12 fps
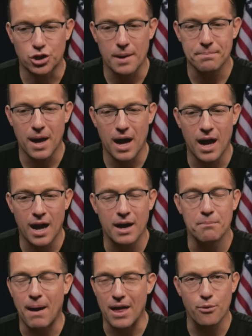Trump, uh,
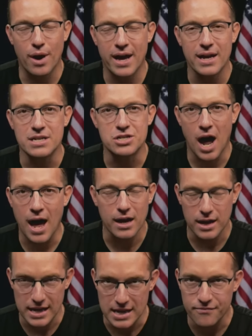by the way, is not
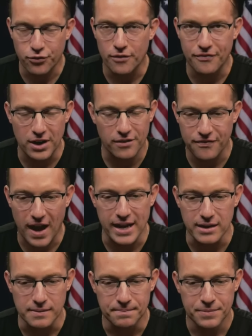in for a fair
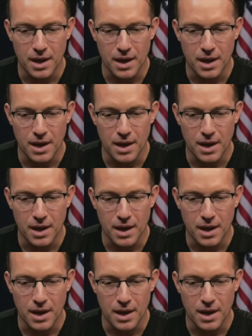fight.